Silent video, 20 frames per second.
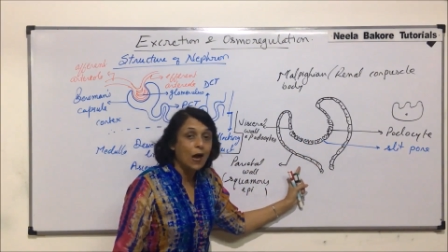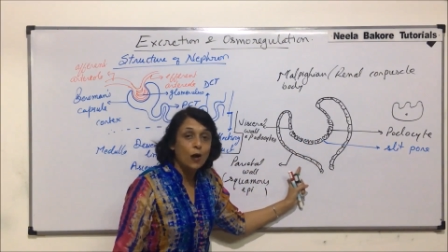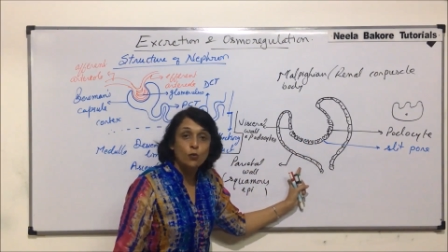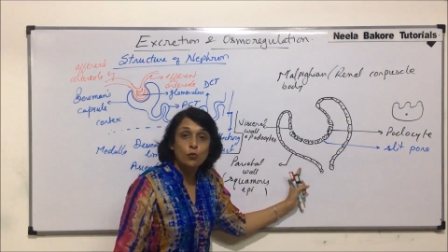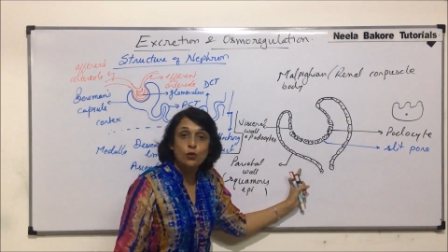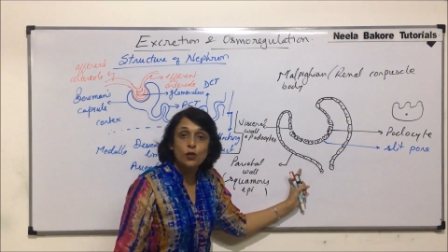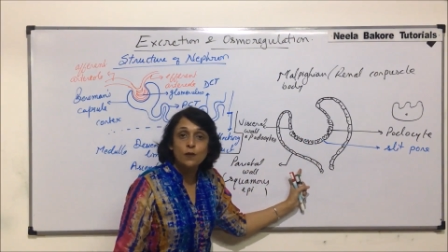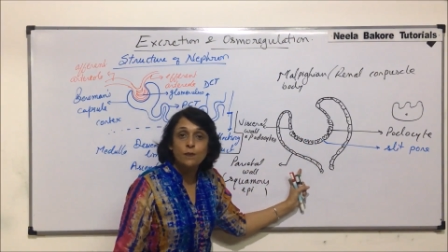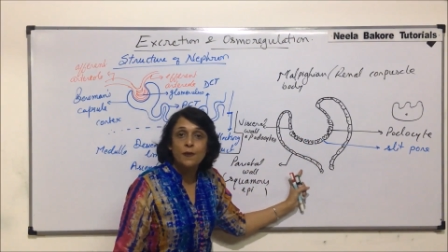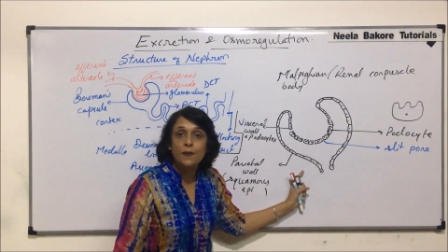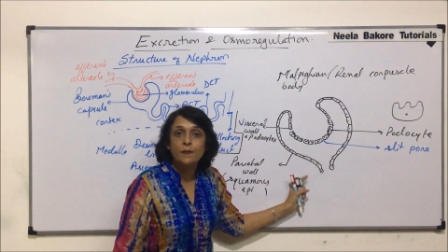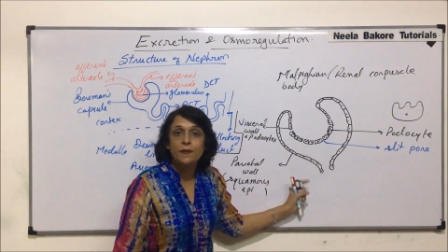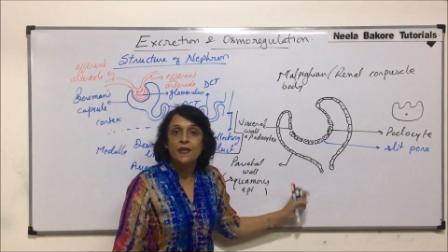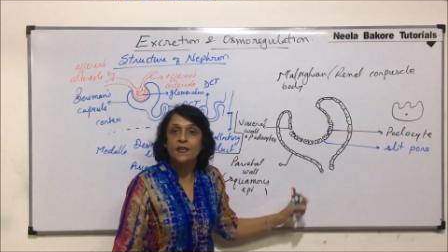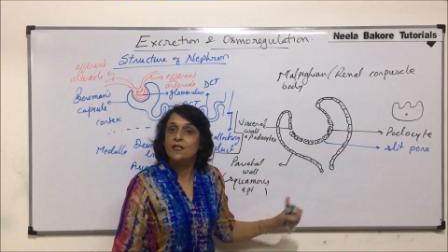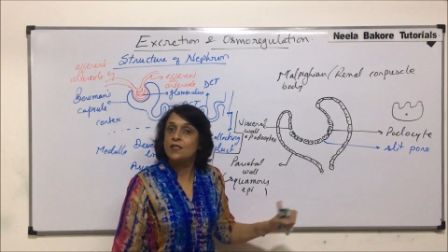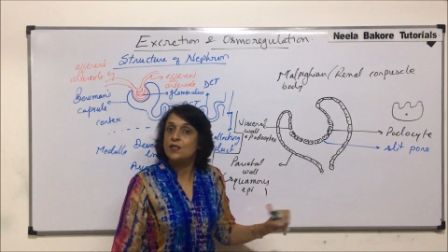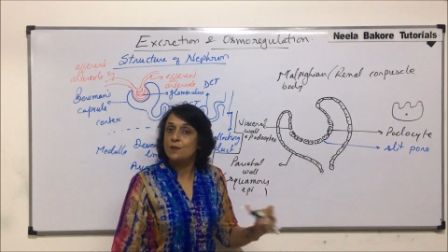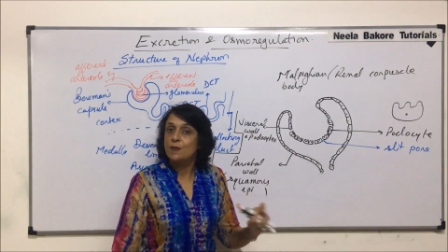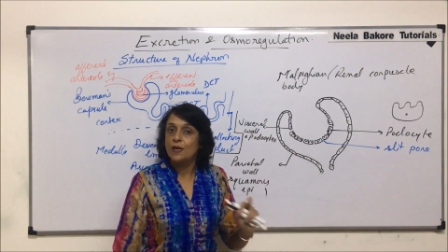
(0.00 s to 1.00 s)
outer
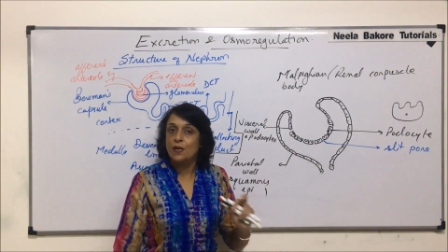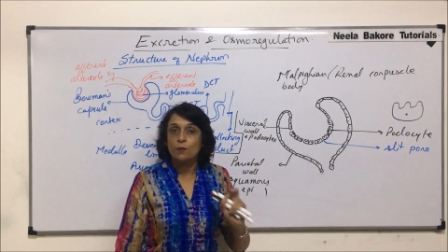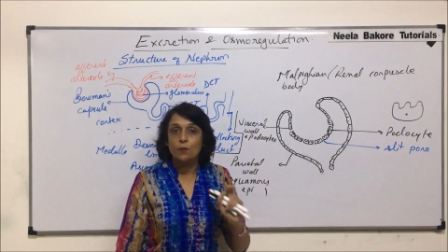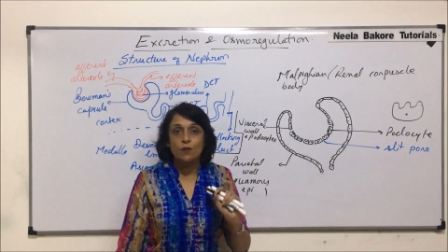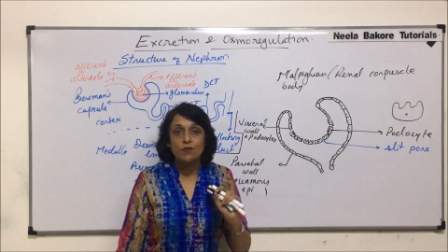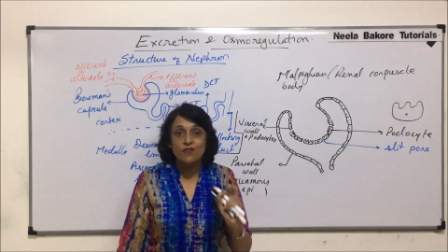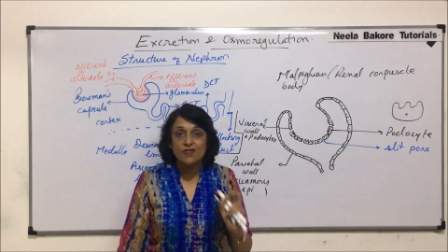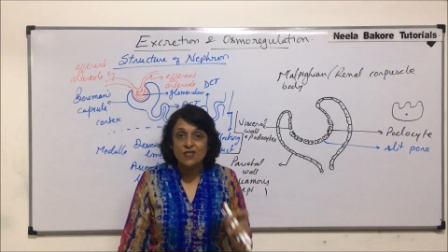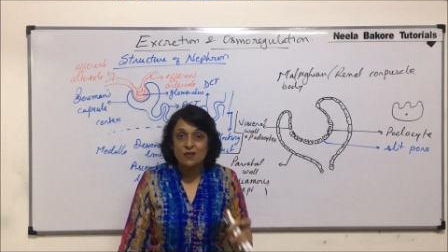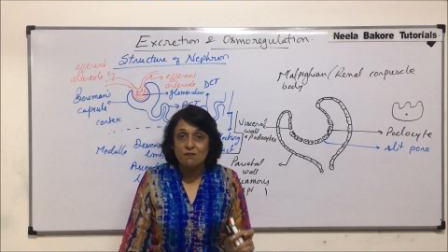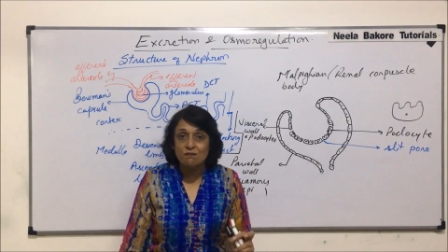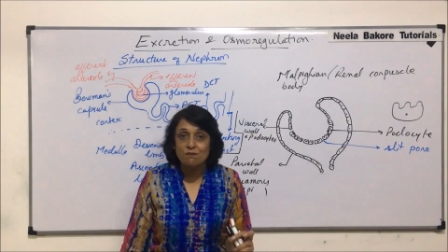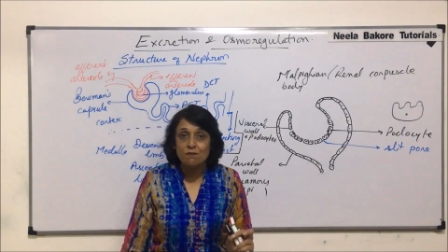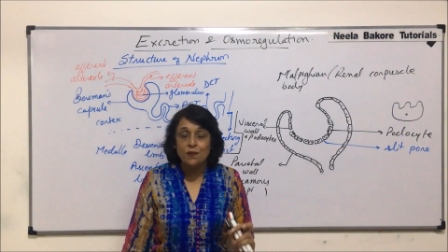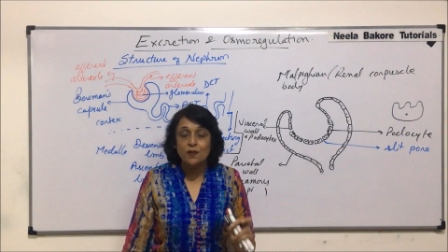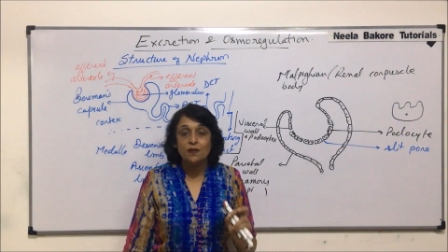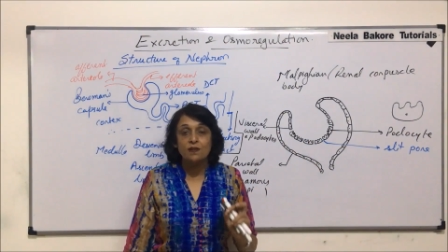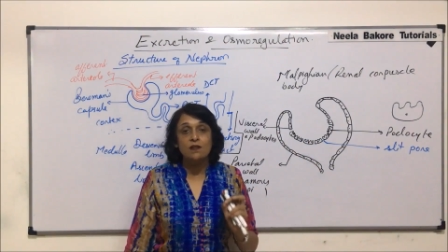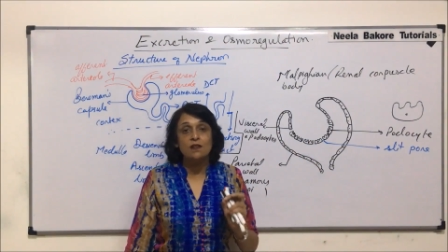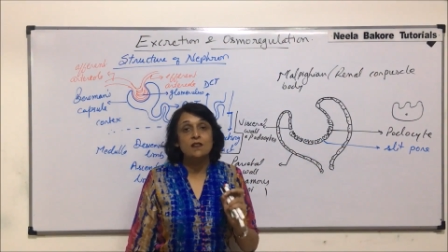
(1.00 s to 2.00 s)
membrane is made up of
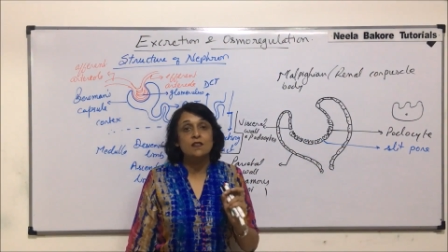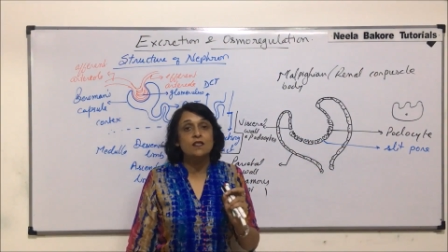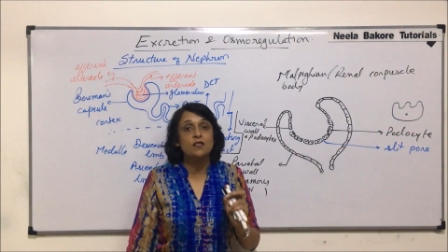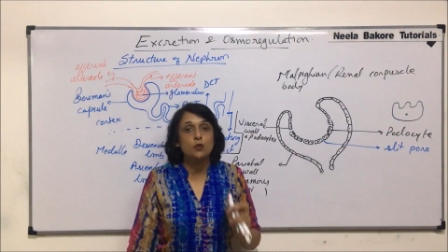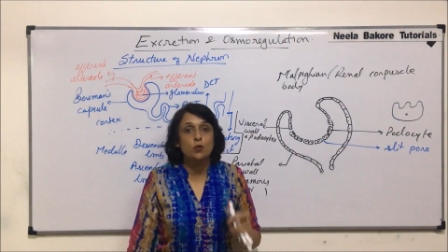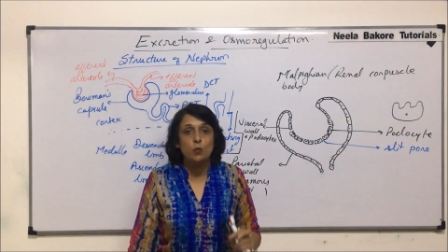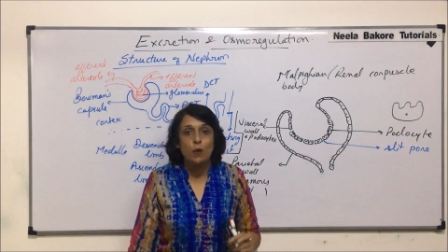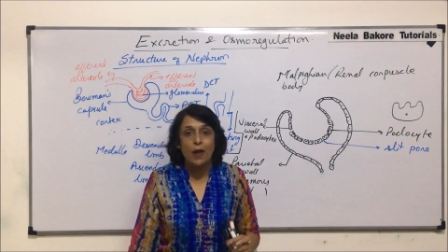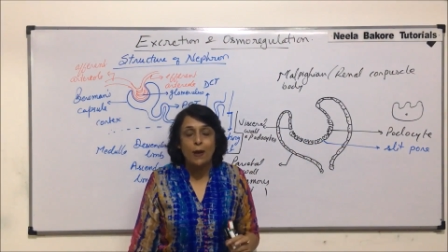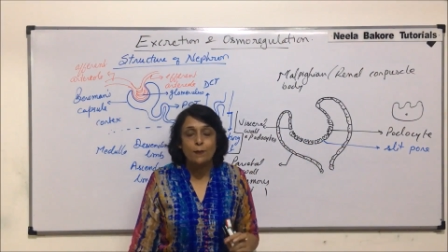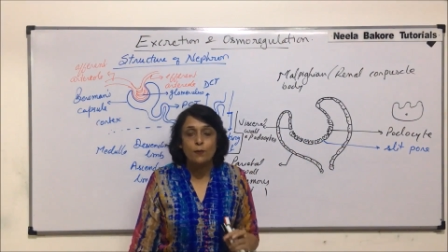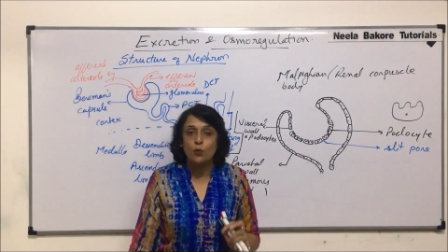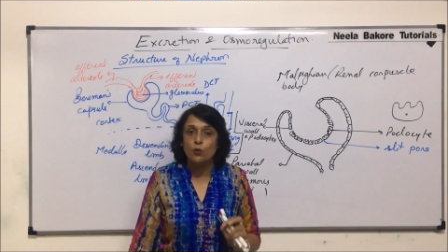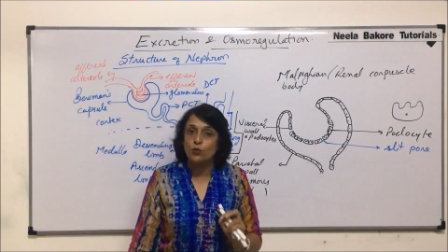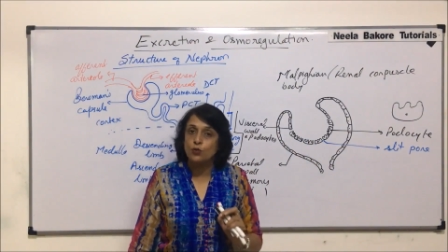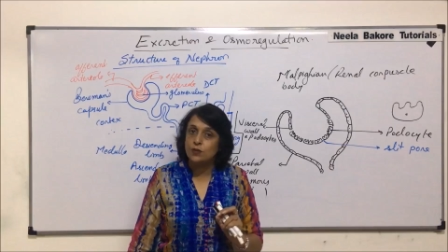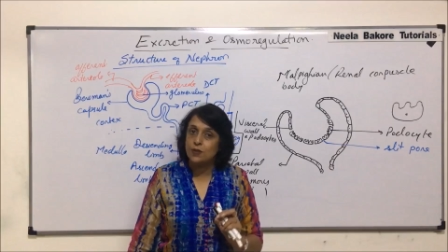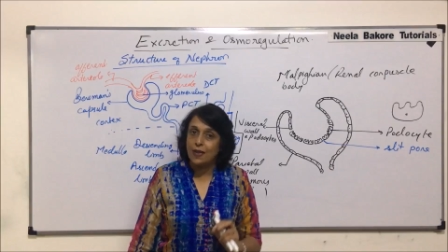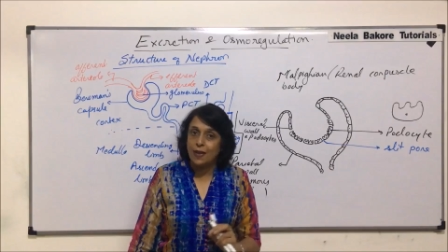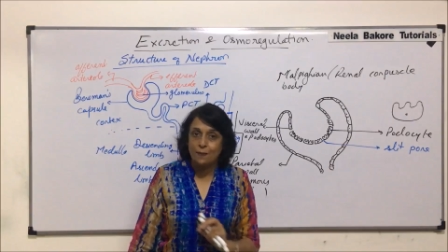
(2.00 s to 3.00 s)
simple
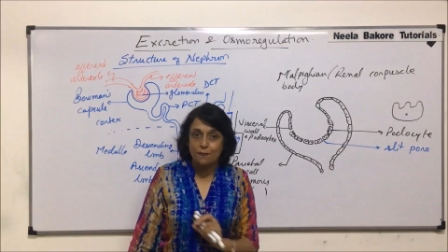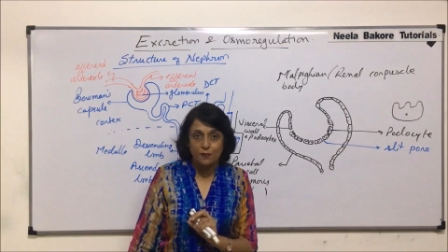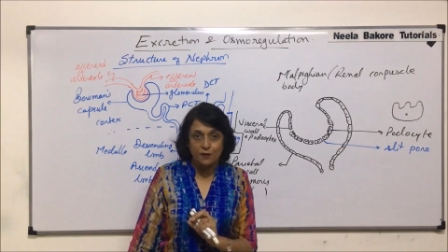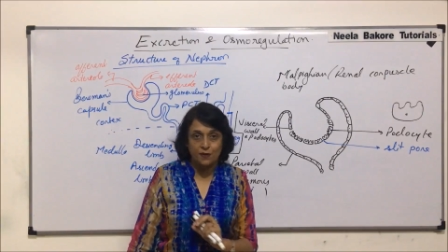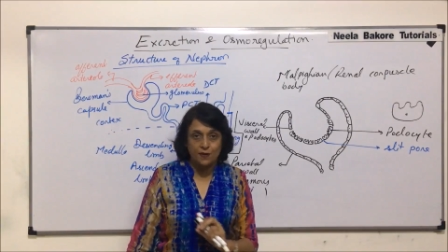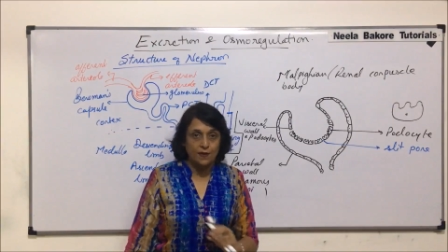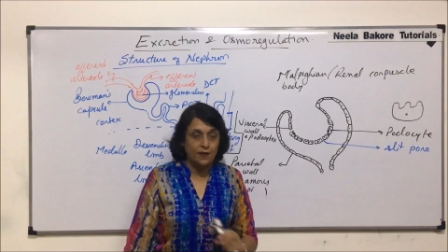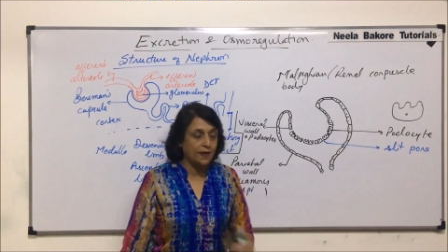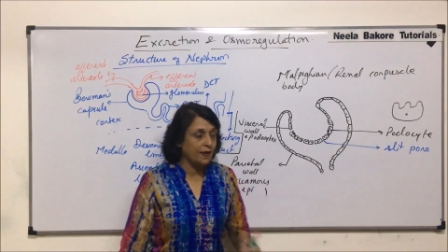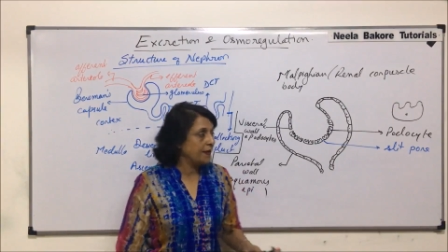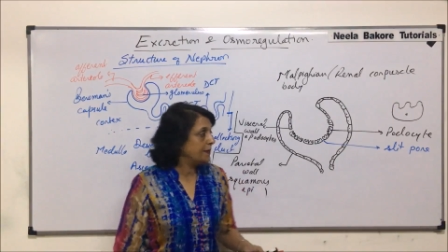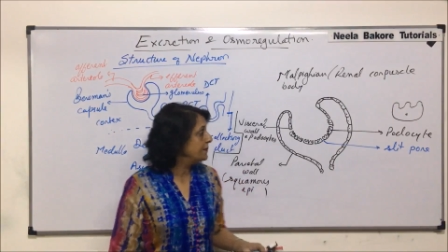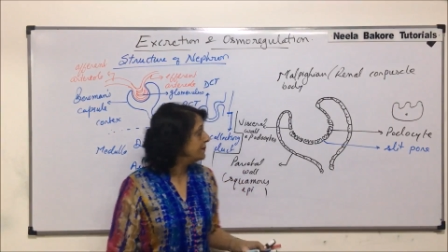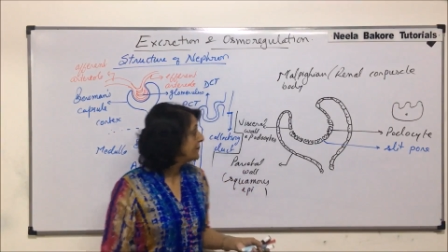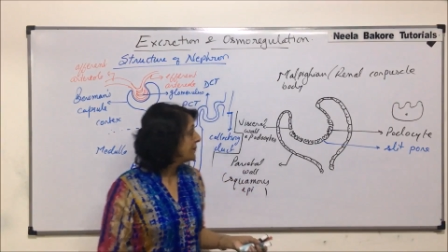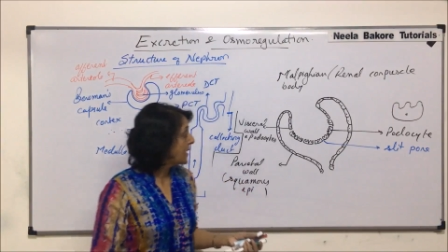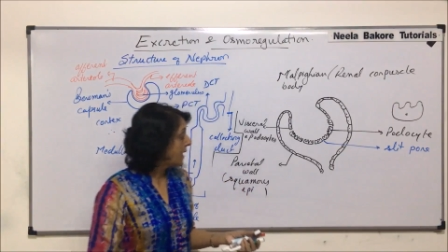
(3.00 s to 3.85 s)
squamous epithelium.